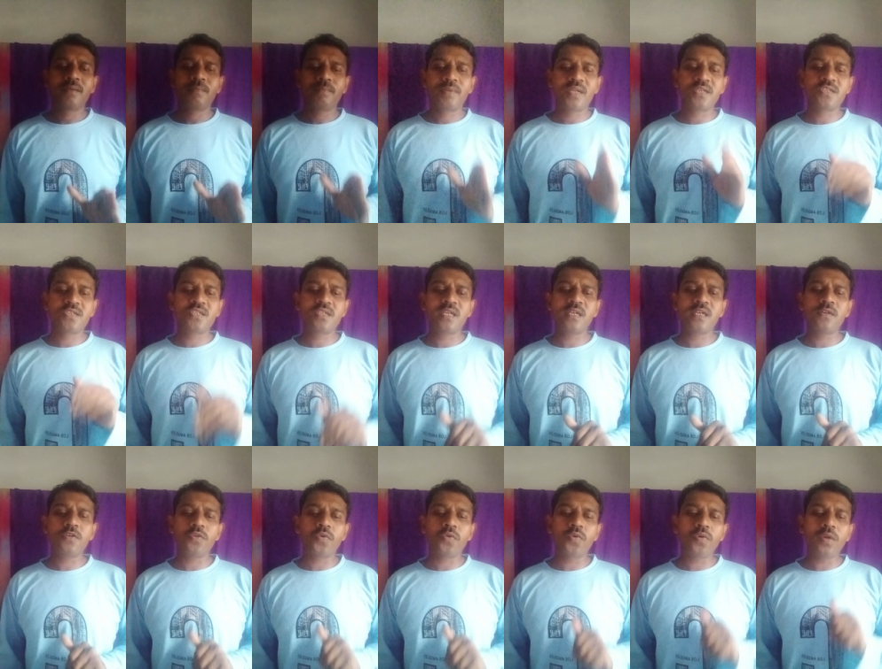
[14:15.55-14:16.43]

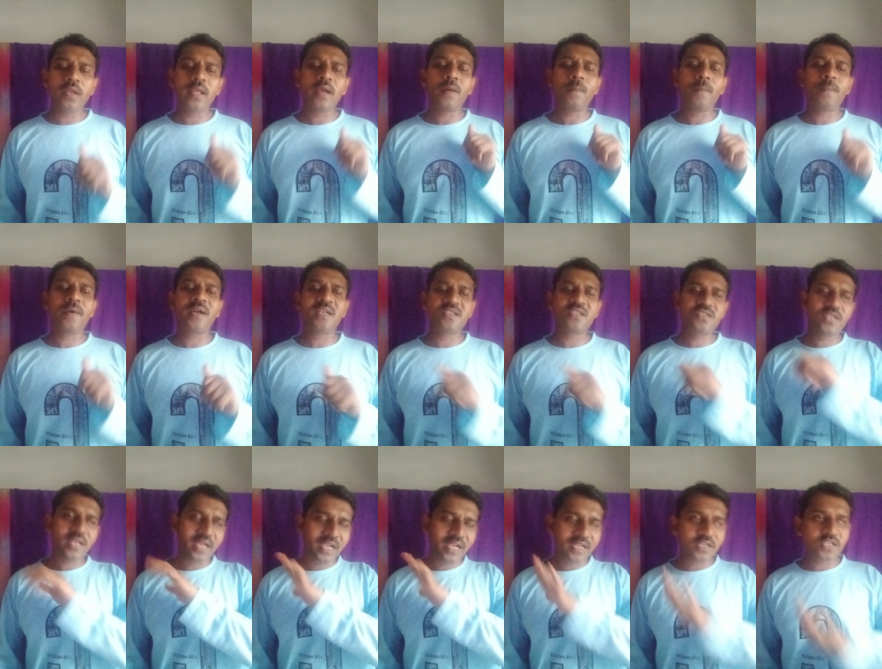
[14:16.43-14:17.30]
President only appoints
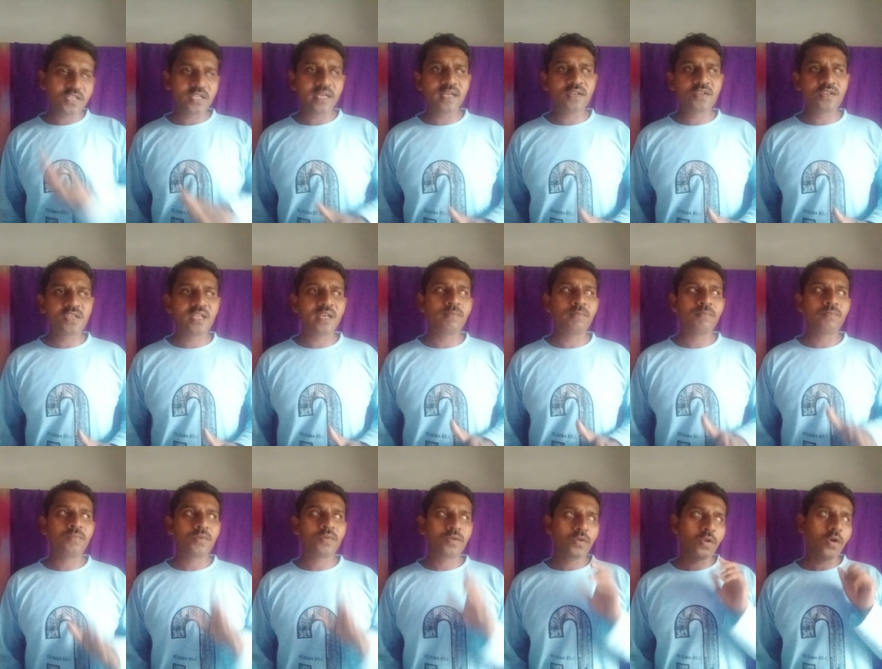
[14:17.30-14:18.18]
the entire
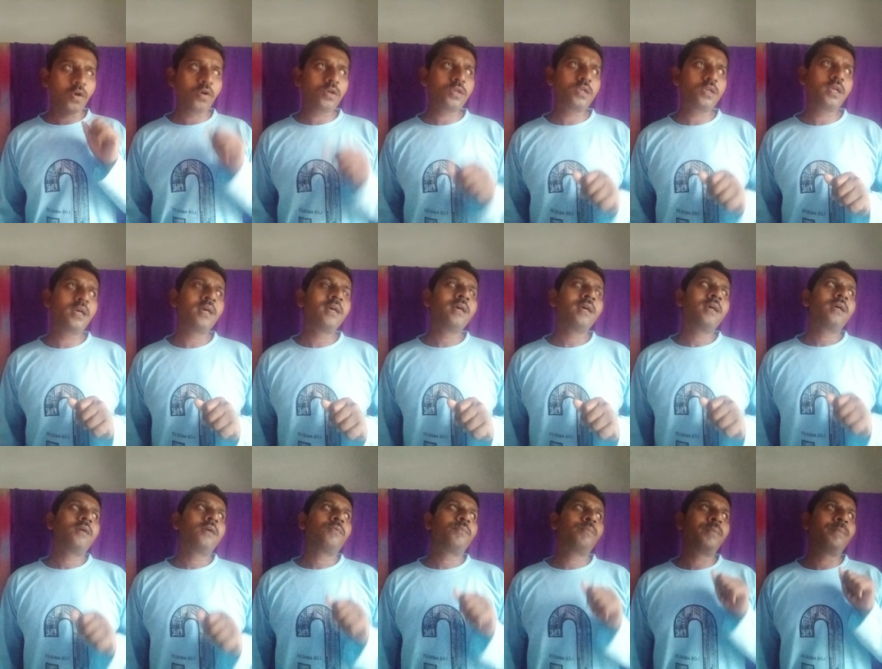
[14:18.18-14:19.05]
team, not
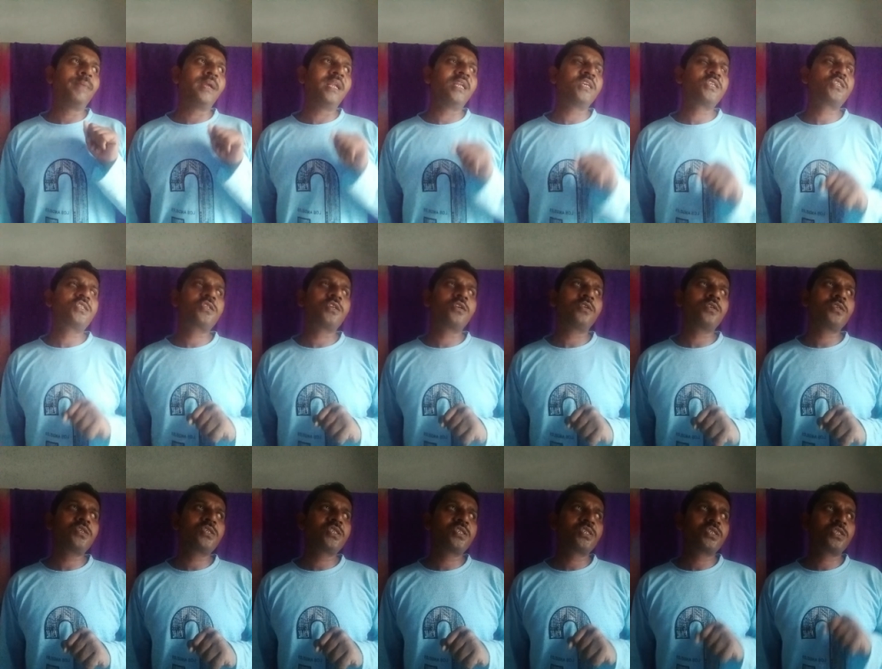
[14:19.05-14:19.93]

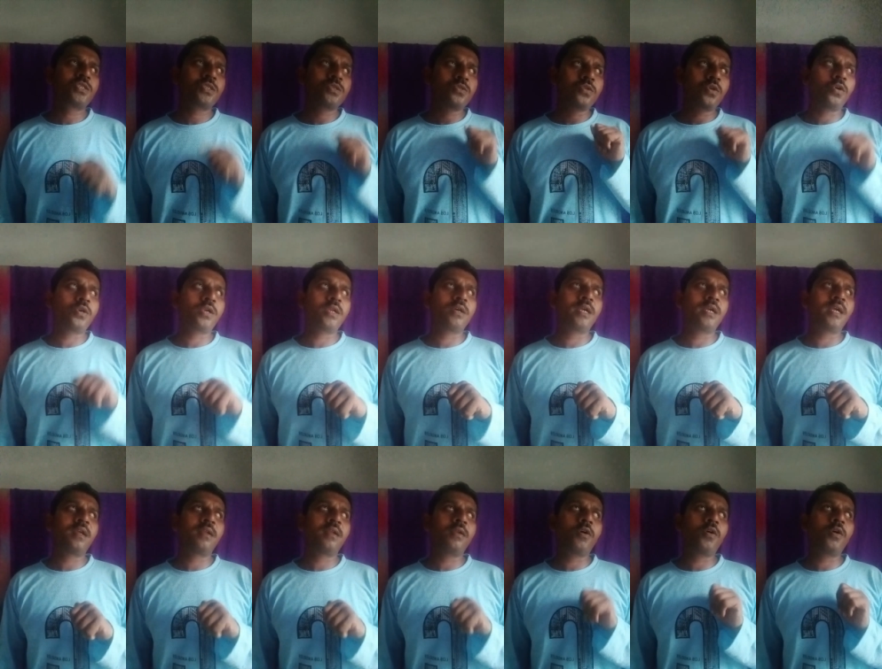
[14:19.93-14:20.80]
ministers, not
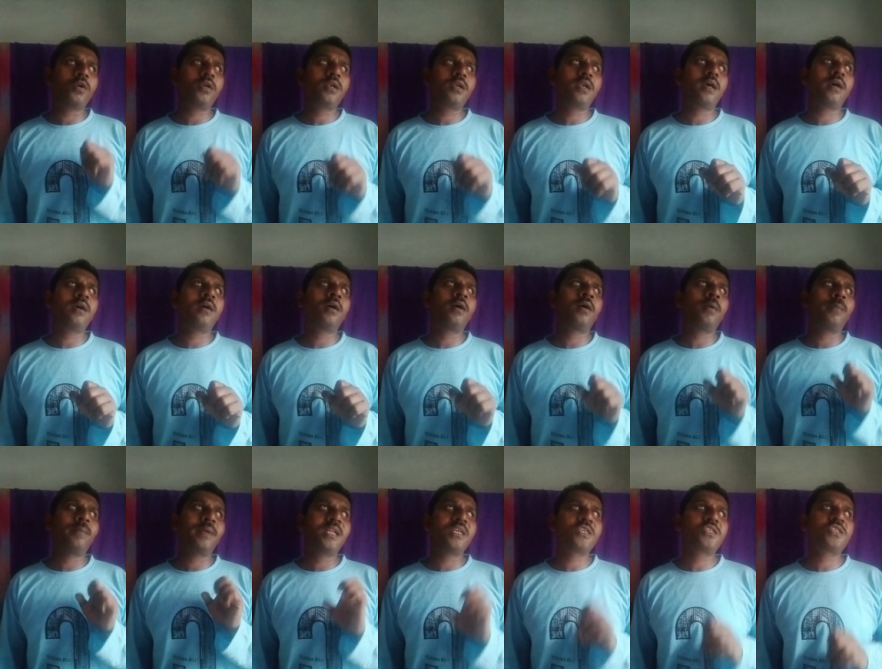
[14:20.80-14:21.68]

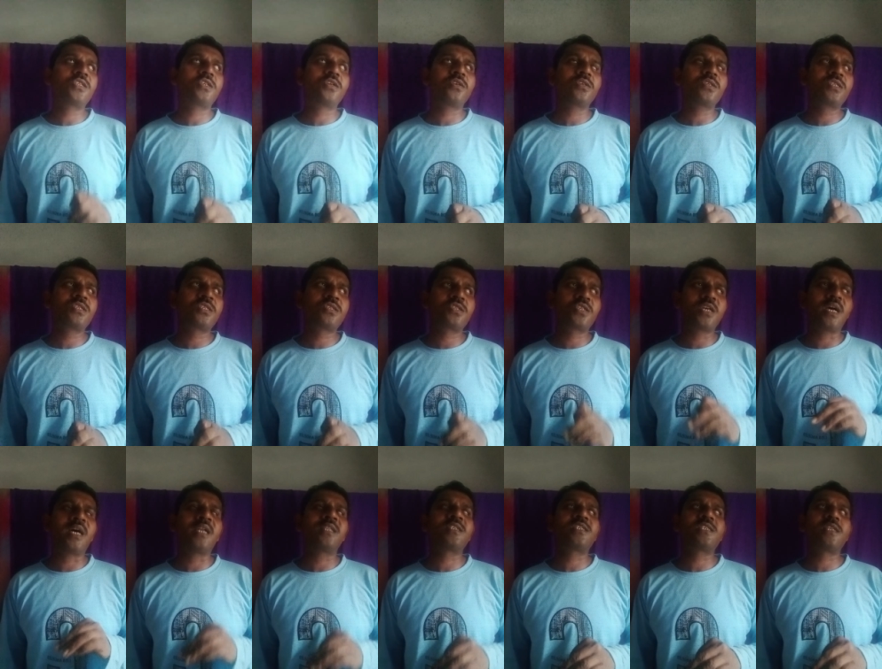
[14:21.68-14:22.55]
ministers,
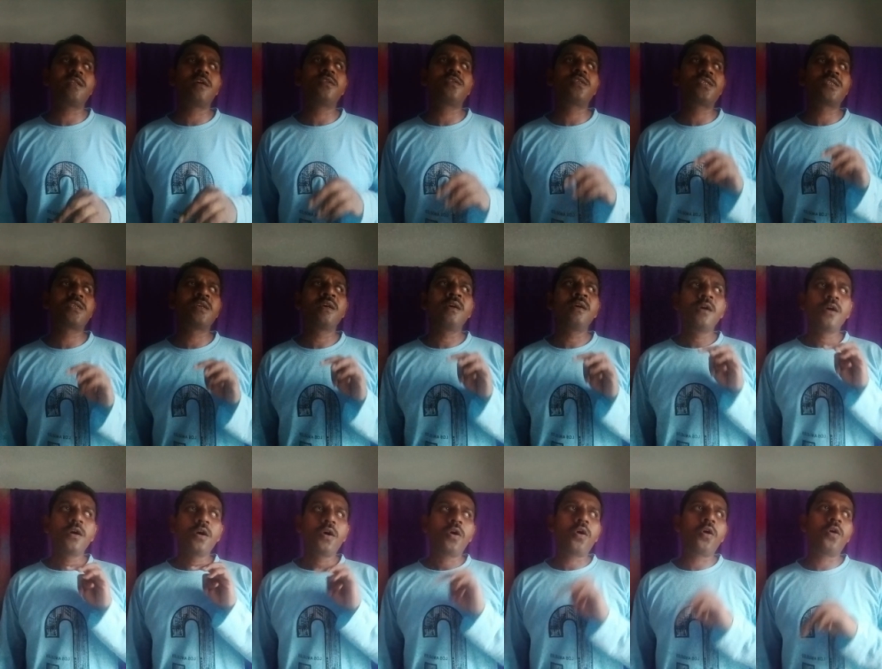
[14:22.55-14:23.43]
chancellors,
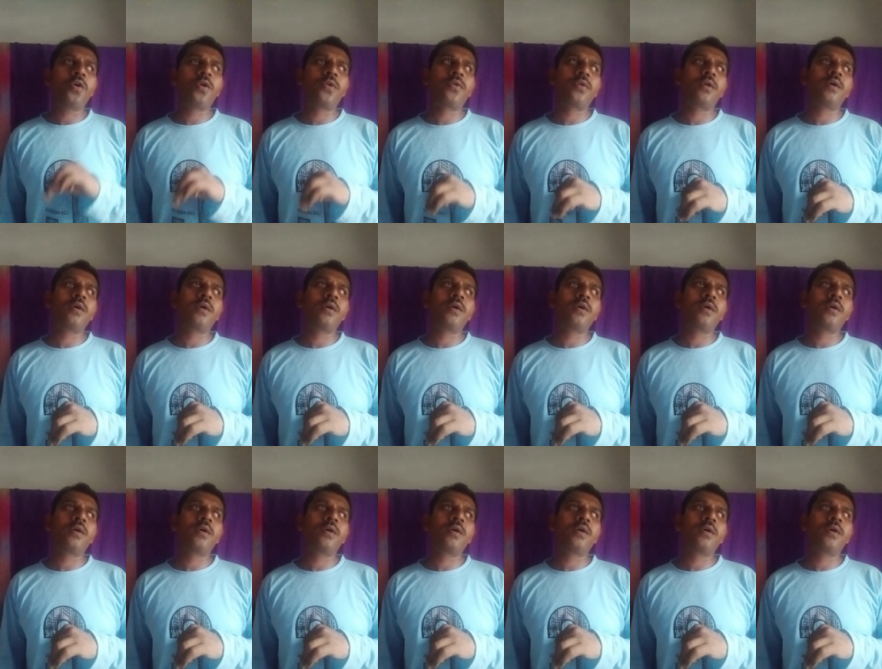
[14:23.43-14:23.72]
or